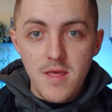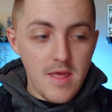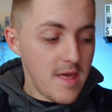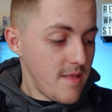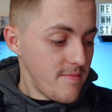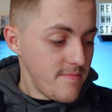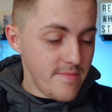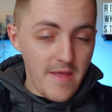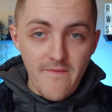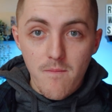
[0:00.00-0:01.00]
get
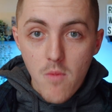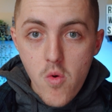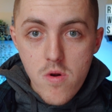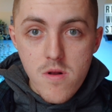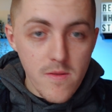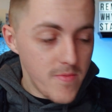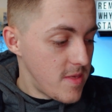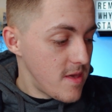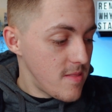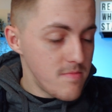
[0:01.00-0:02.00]
even more,
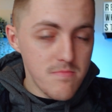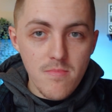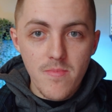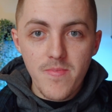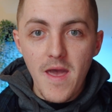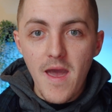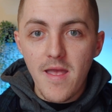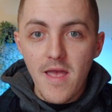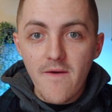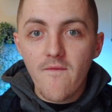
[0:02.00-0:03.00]
then that
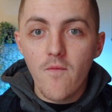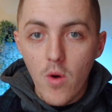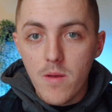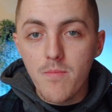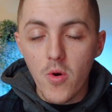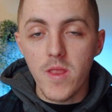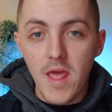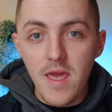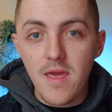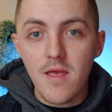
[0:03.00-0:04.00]

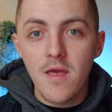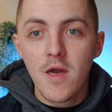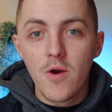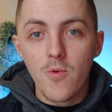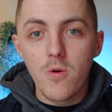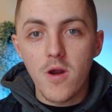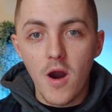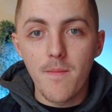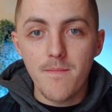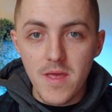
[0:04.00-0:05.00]
f/1.8 will
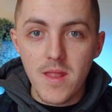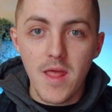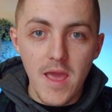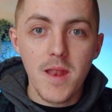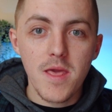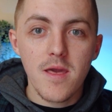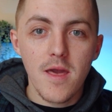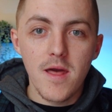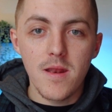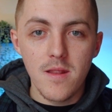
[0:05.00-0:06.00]
come in handy
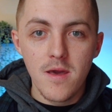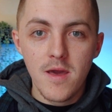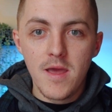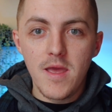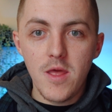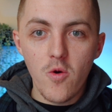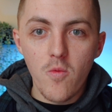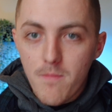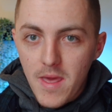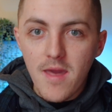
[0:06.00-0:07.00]
and it'll
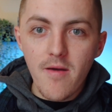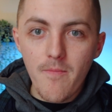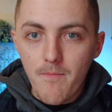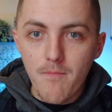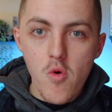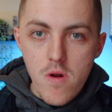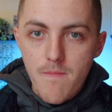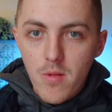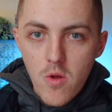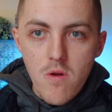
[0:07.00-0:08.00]
make it more
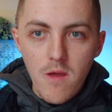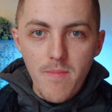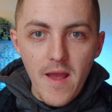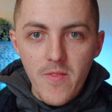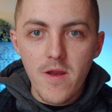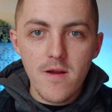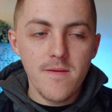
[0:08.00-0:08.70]
blurry back there.